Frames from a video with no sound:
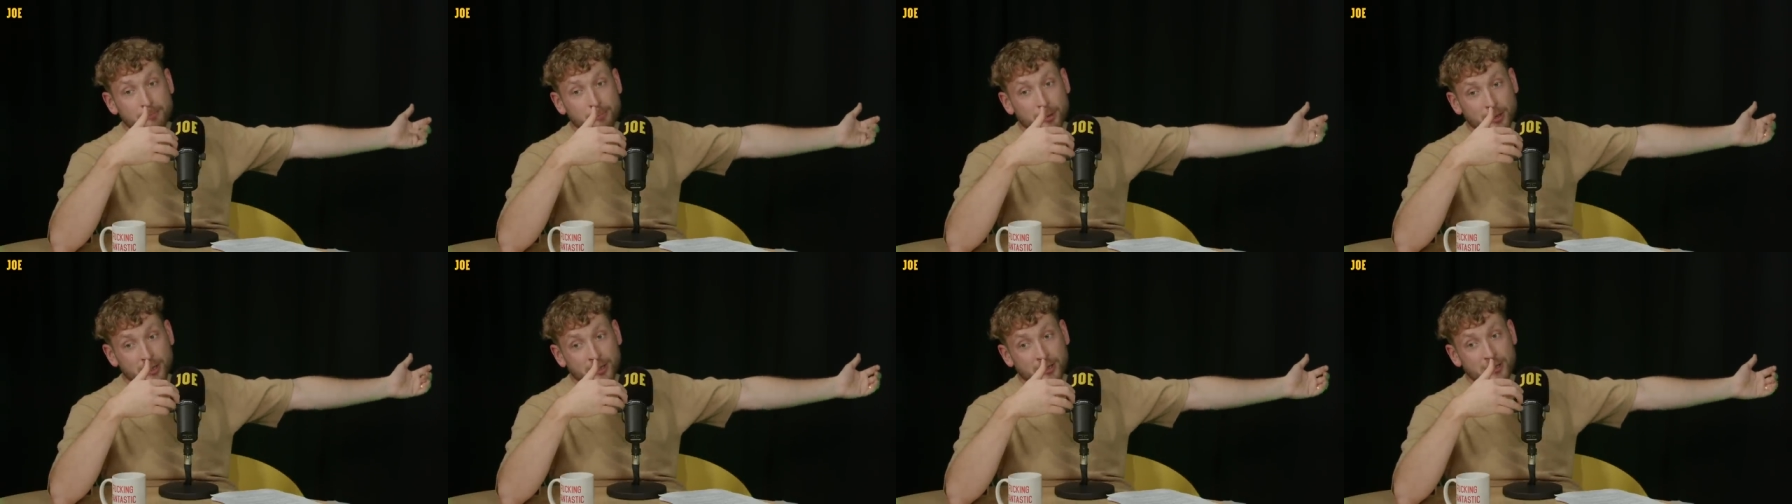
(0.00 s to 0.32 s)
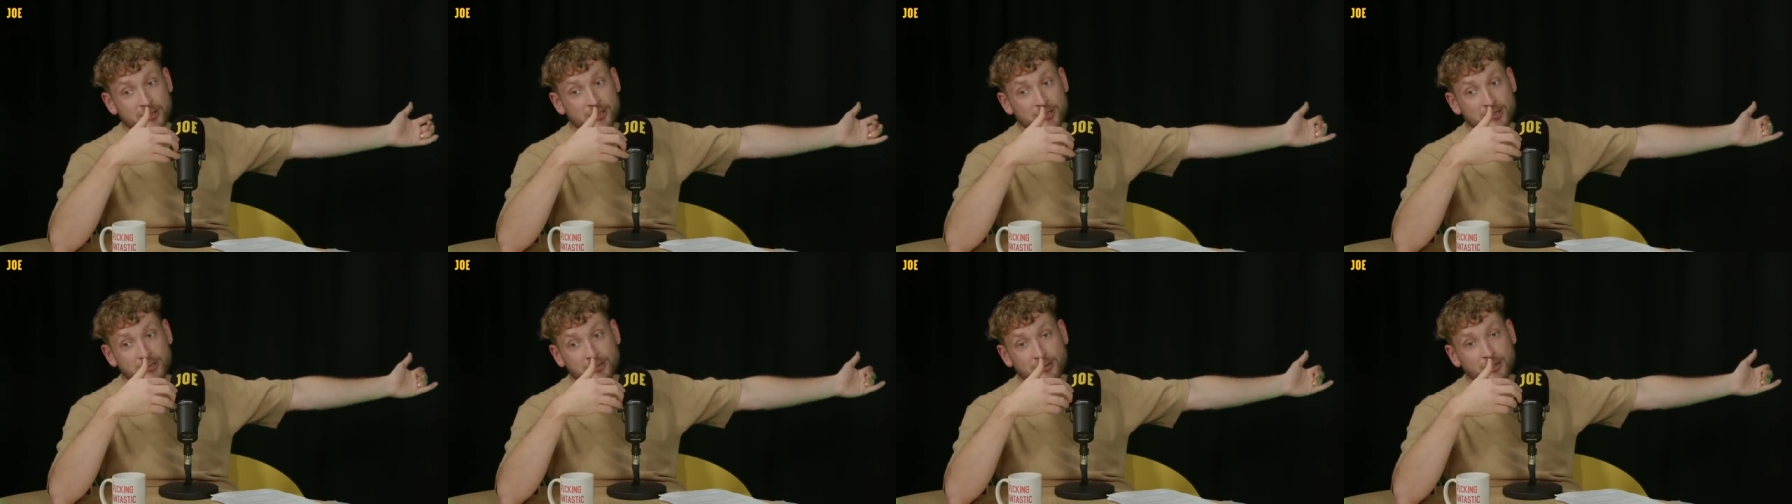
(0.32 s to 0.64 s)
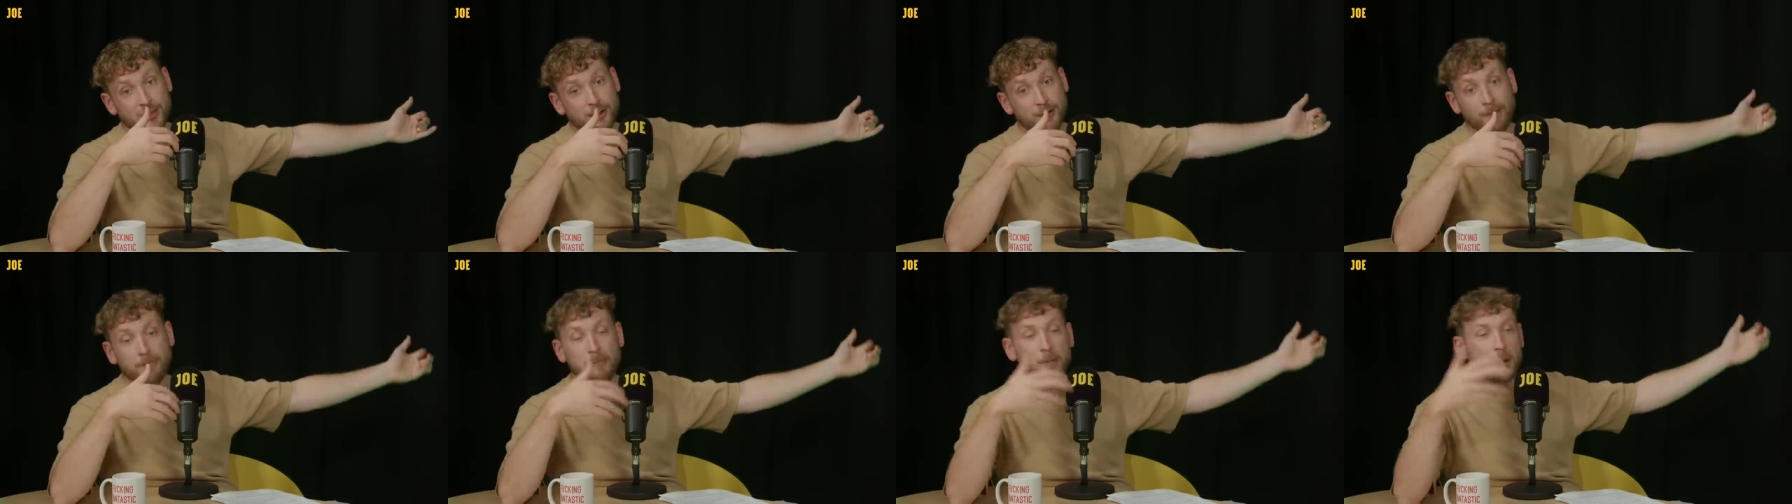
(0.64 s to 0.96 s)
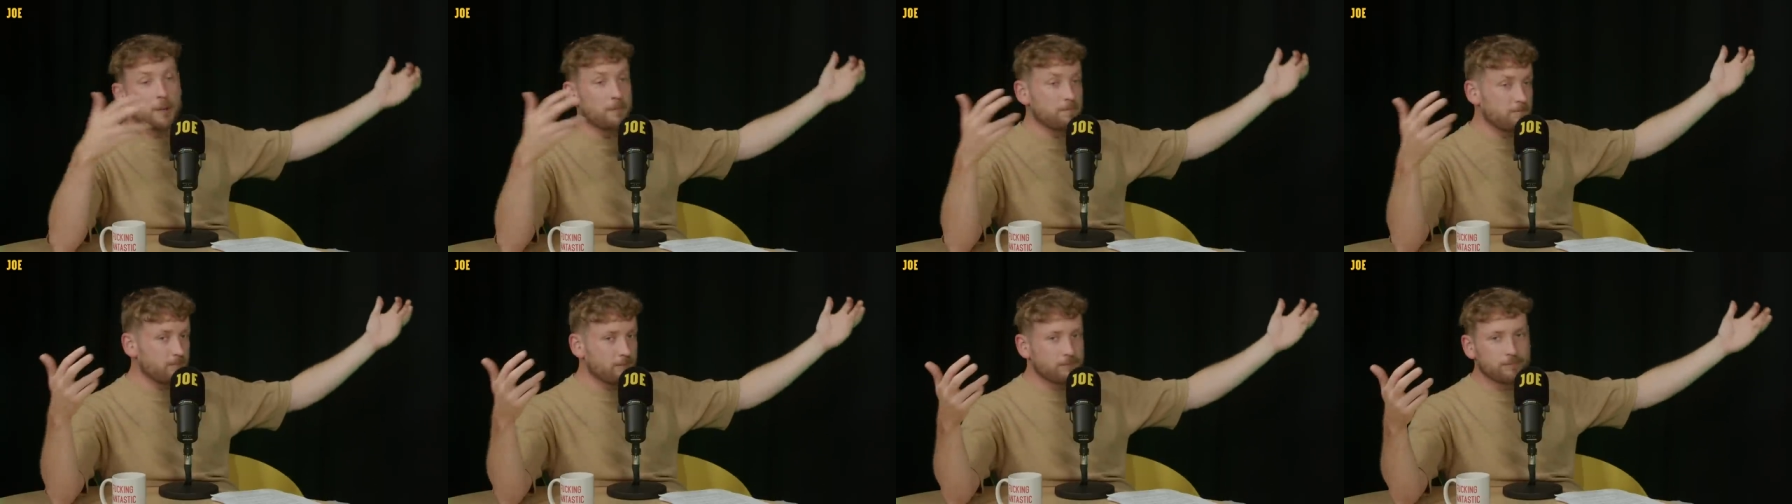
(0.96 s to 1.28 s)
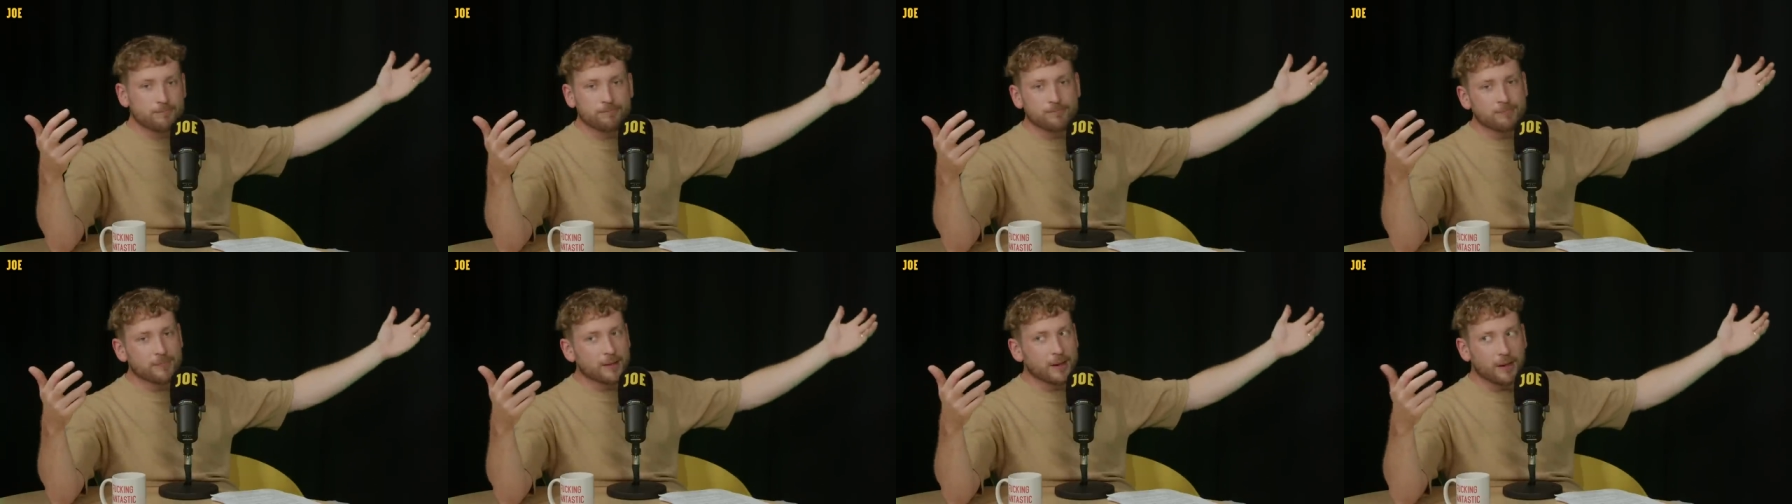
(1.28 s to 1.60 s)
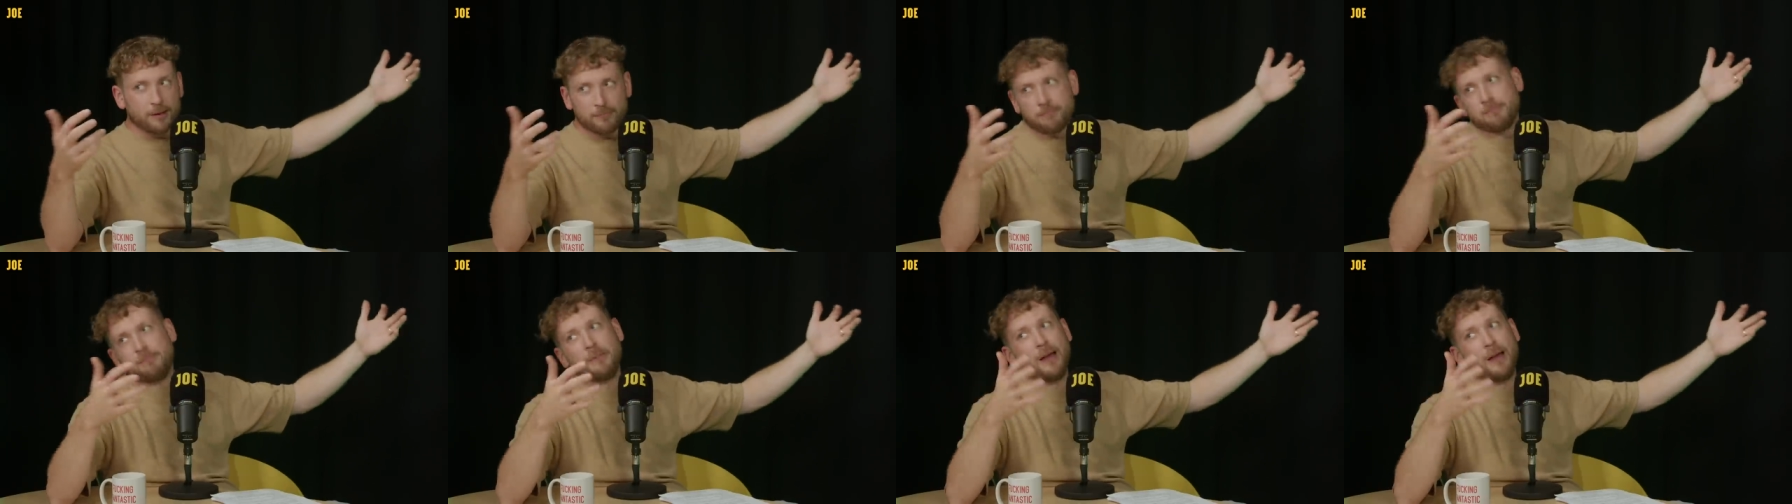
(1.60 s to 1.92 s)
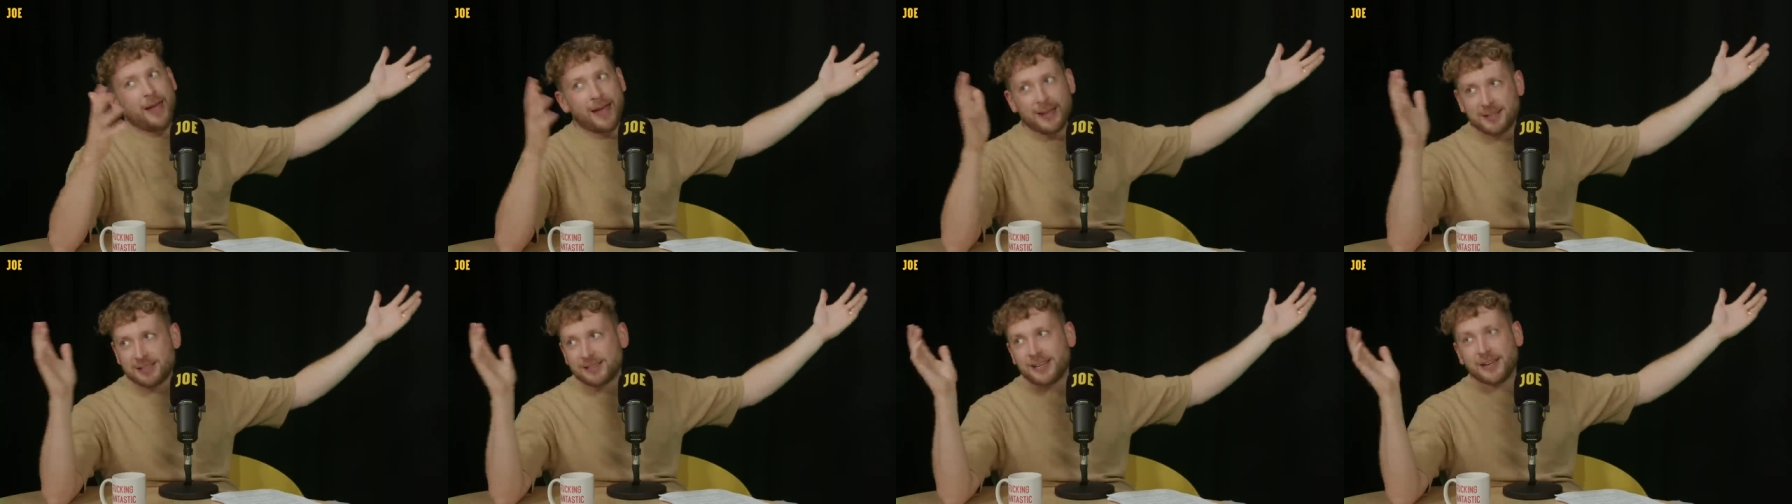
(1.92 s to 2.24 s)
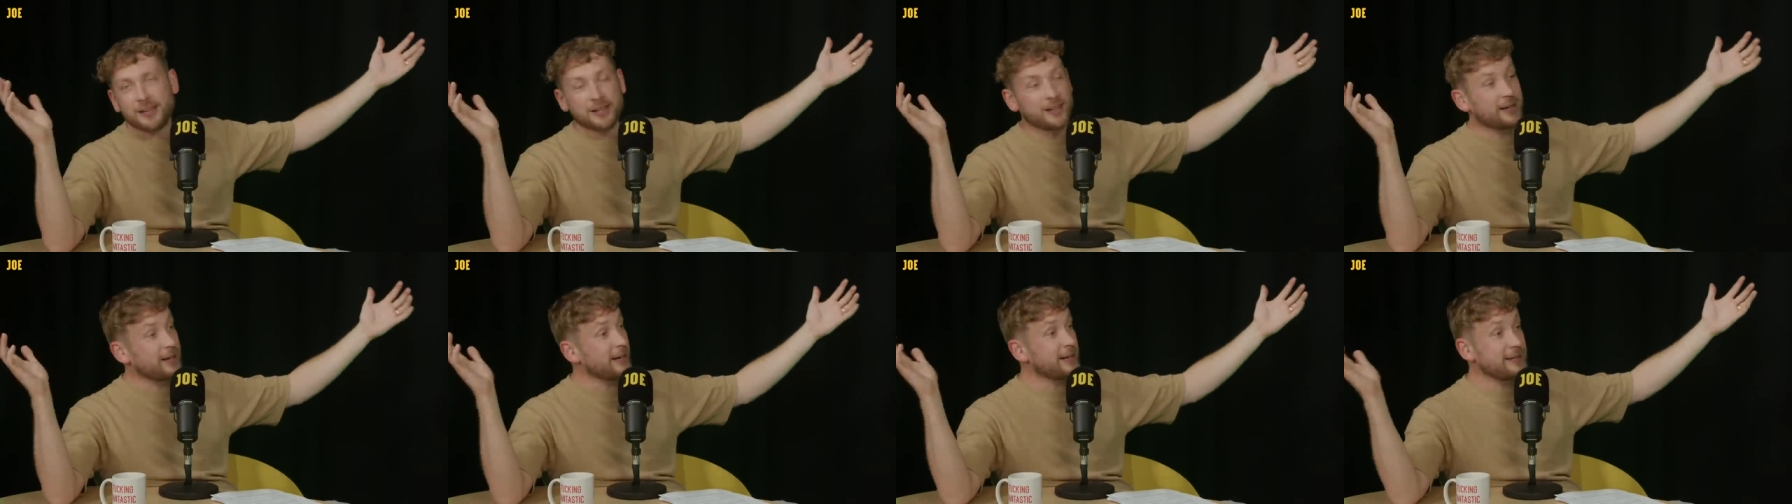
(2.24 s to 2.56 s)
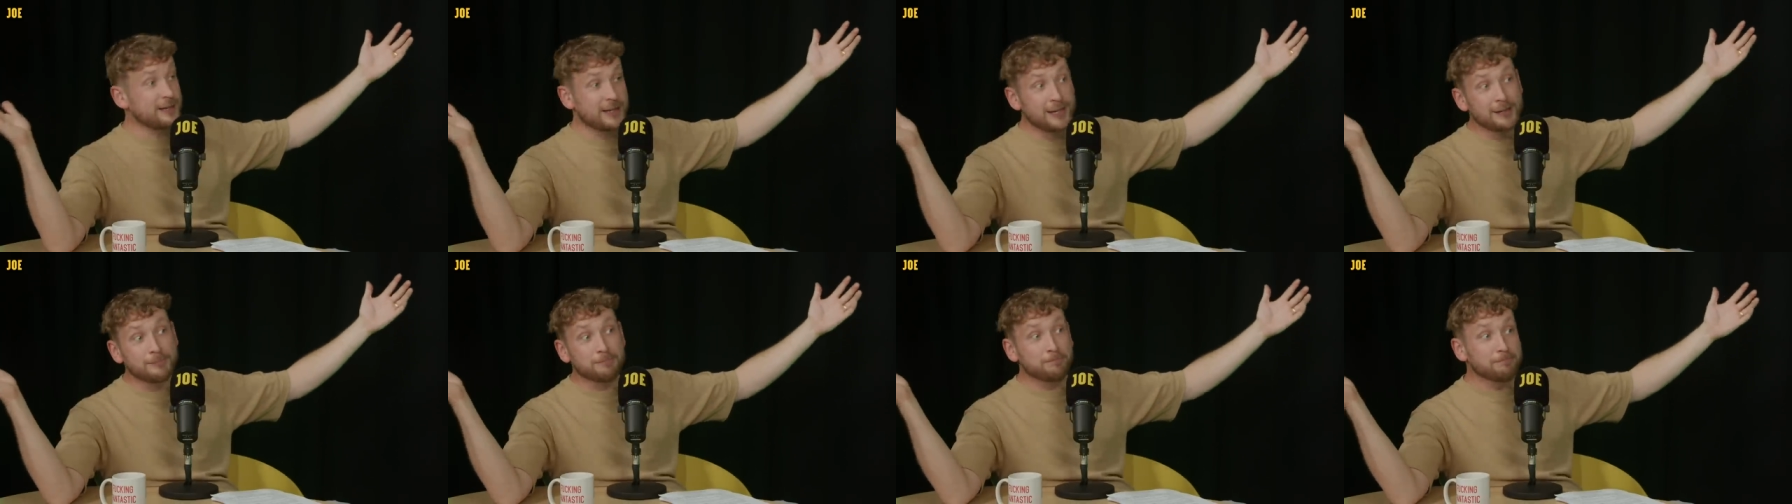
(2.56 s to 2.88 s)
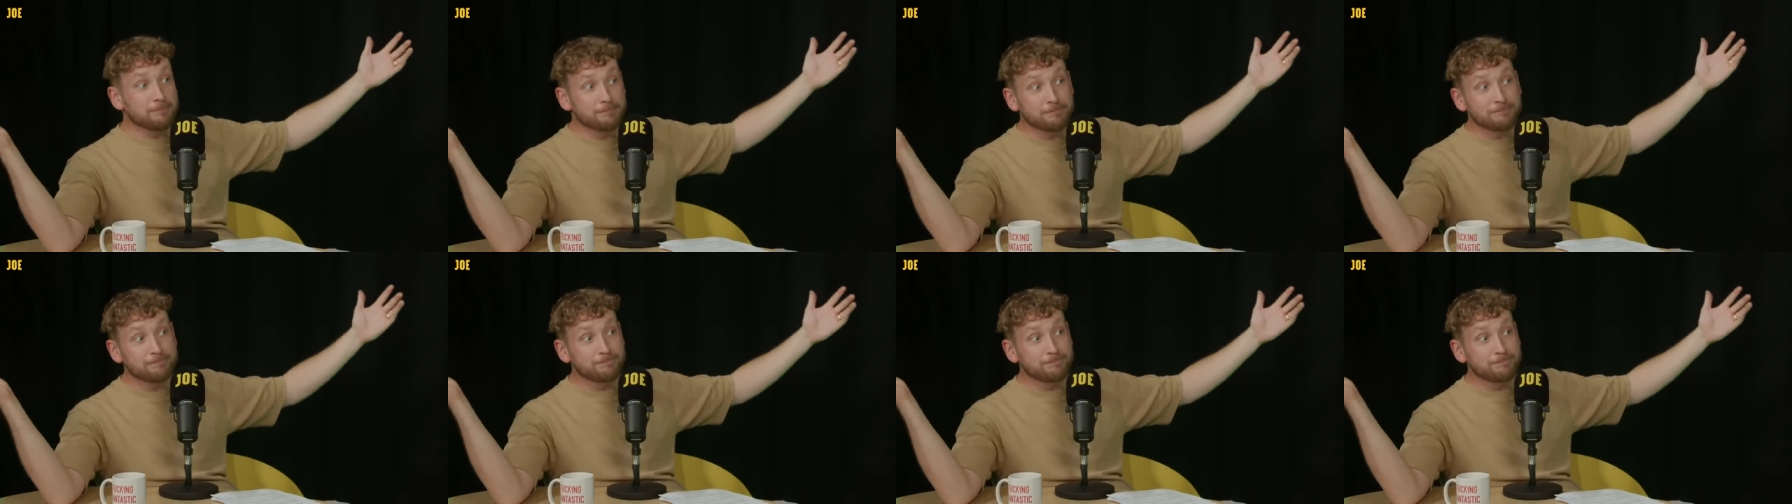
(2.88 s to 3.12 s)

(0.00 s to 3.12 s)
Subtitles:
Because, you know, I hate to tell you, it did.